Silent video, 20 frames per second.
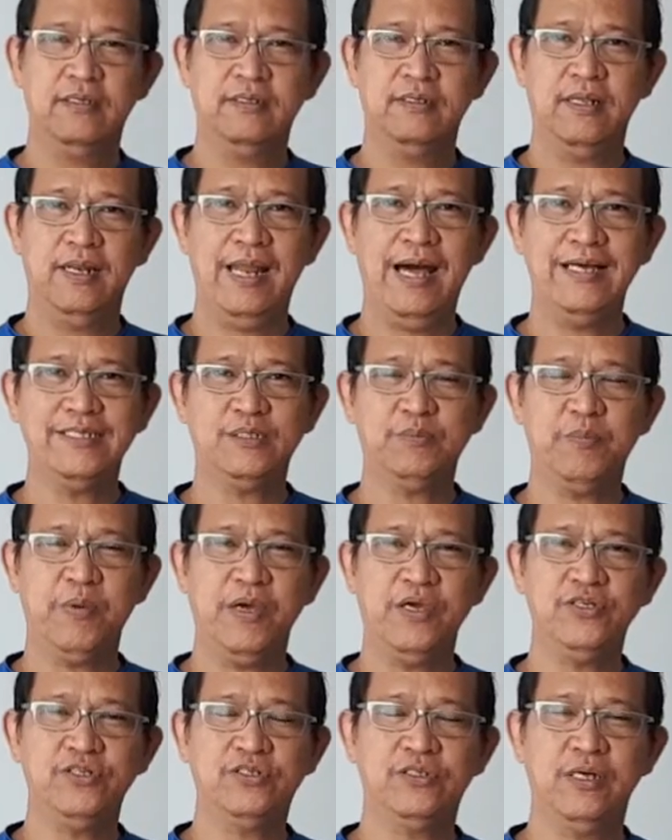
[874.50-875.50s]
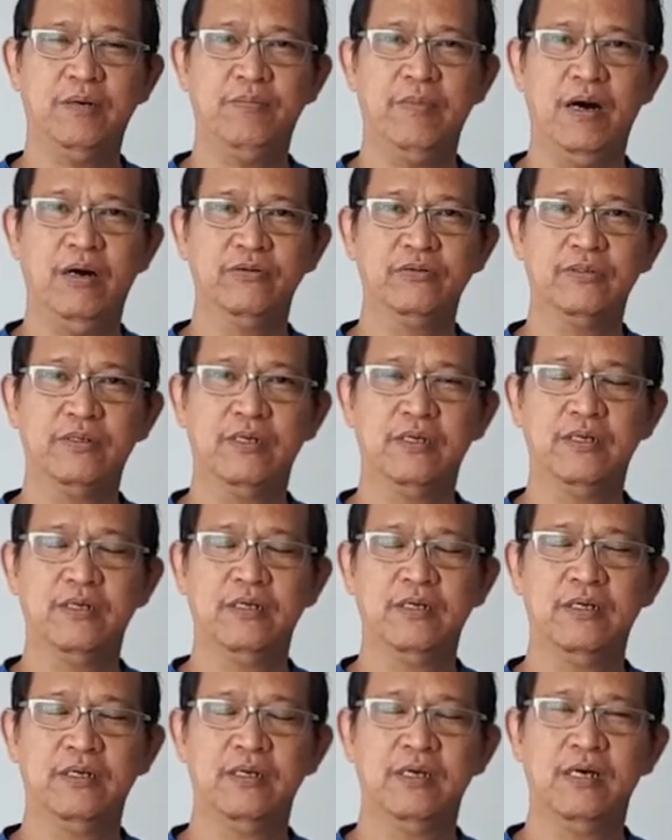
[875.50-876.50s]
last page about
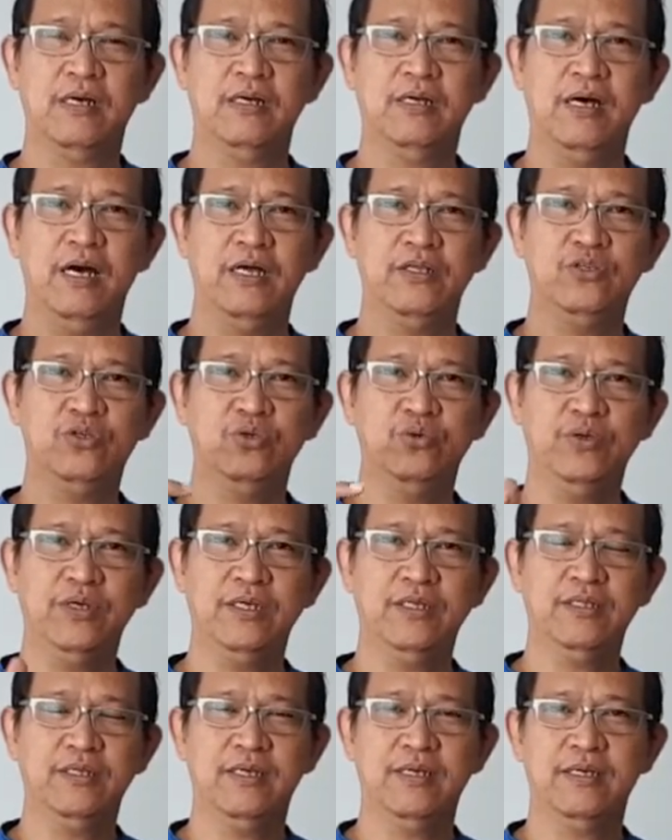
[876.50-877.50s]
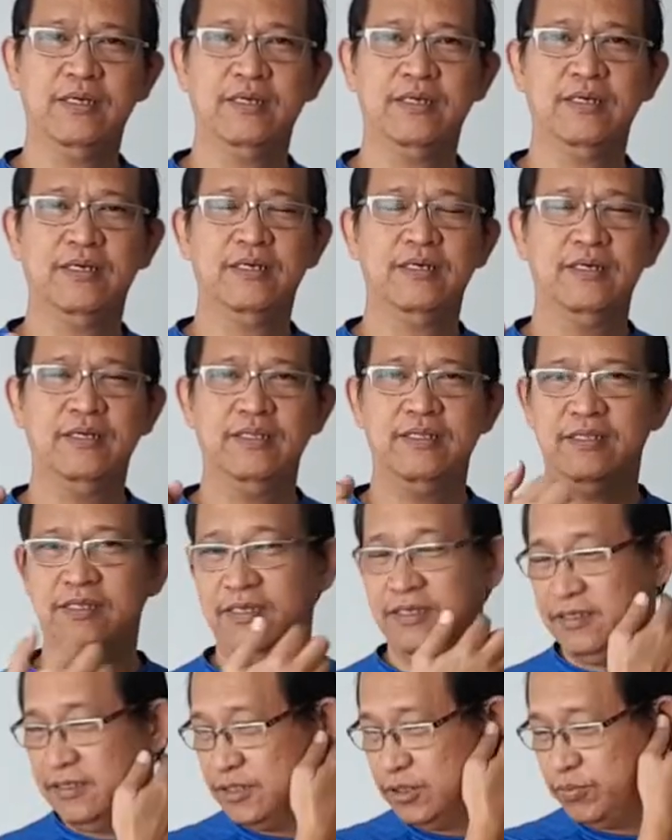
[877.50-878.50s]
doing
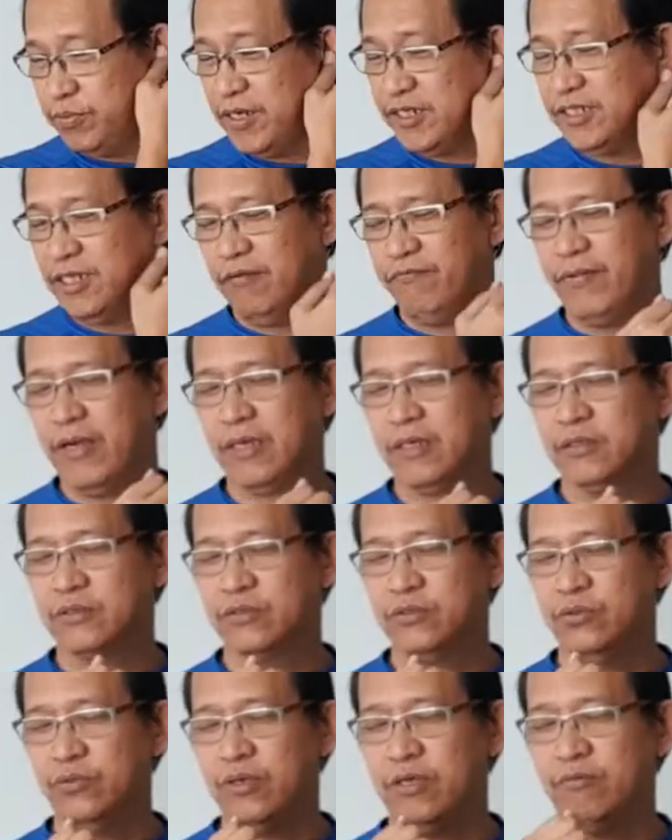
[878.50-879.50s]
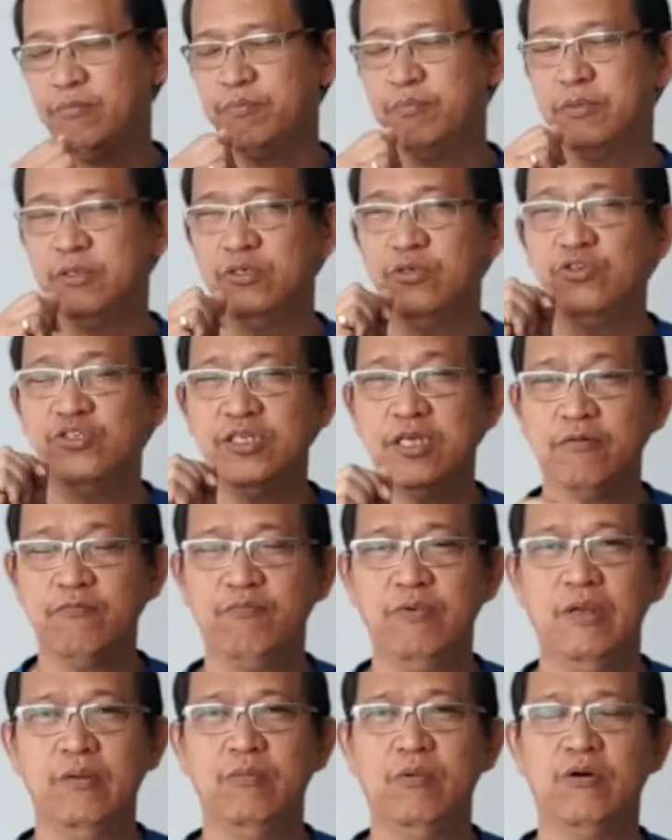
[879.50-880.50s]
the special effect, using
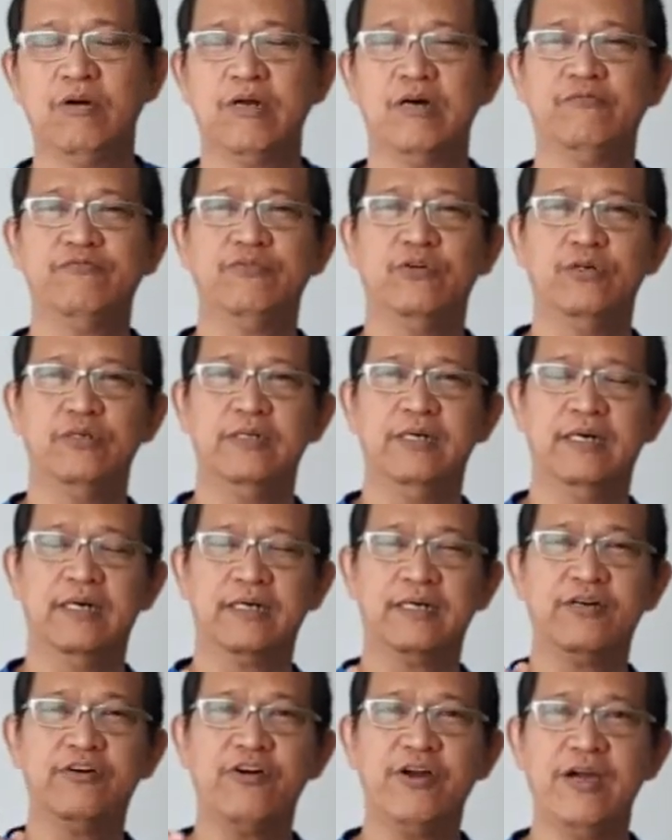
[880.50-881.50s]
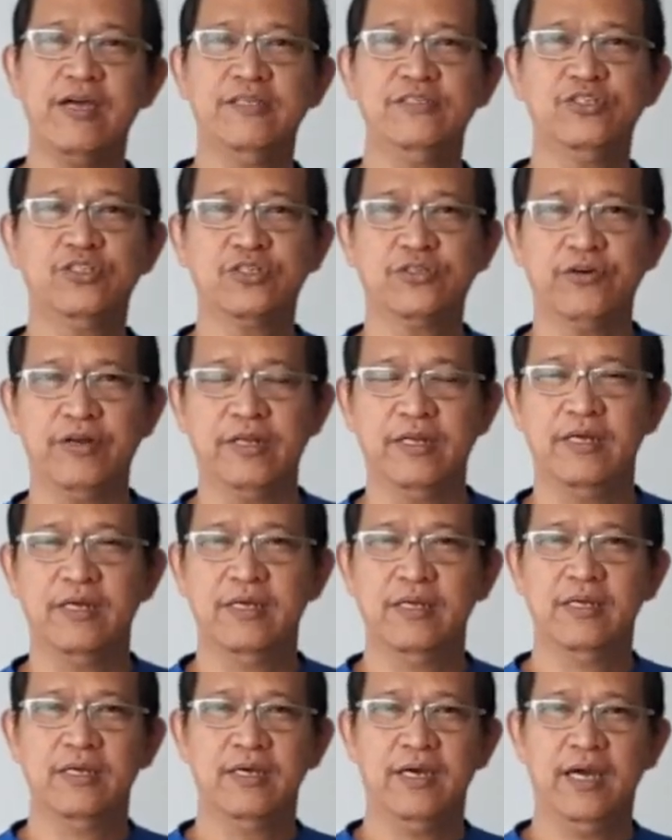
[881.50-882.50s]
Filmora for the green screen.
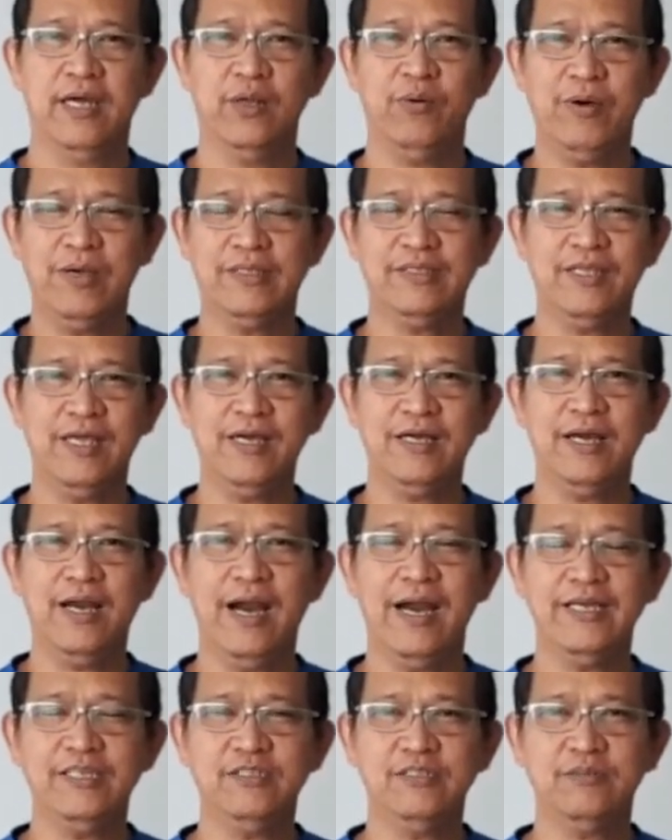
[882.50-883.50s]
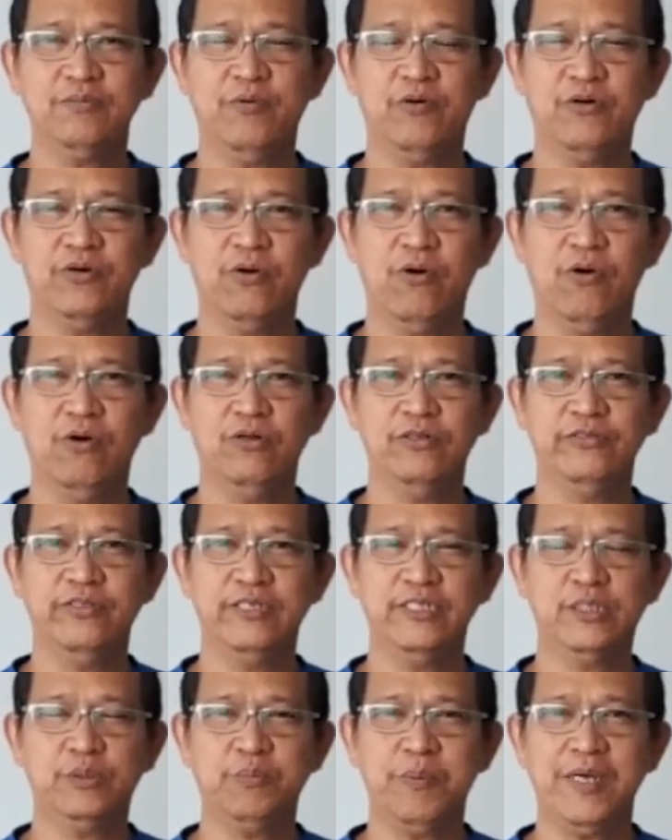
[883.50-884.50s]
Anyway, thank guys for all the
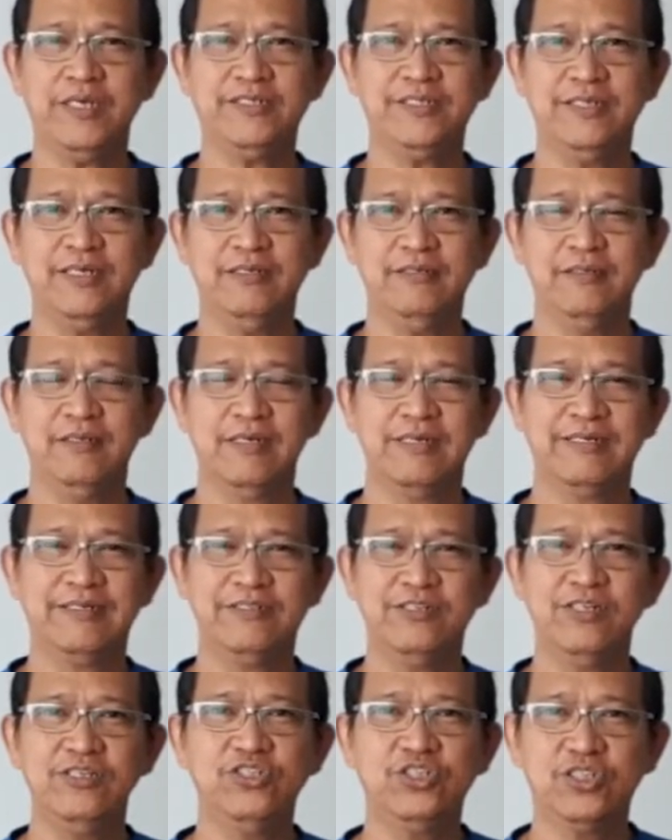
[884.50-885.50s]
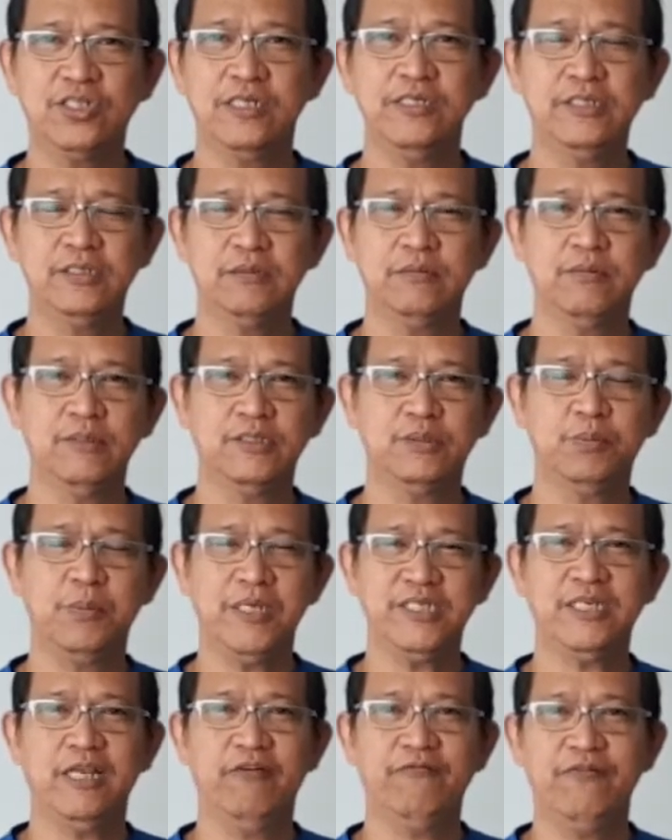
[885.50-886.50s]
special green screen
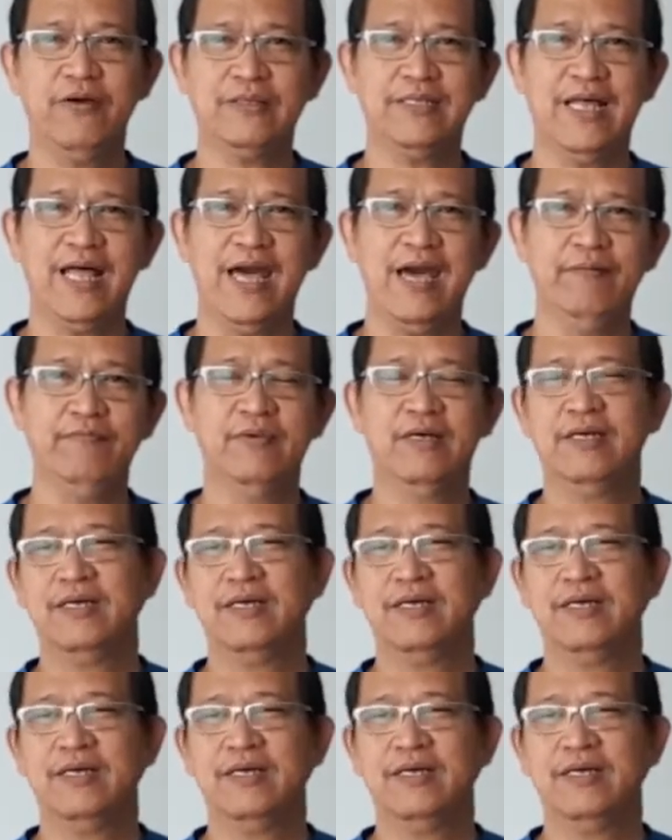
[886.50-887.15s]
special effect that have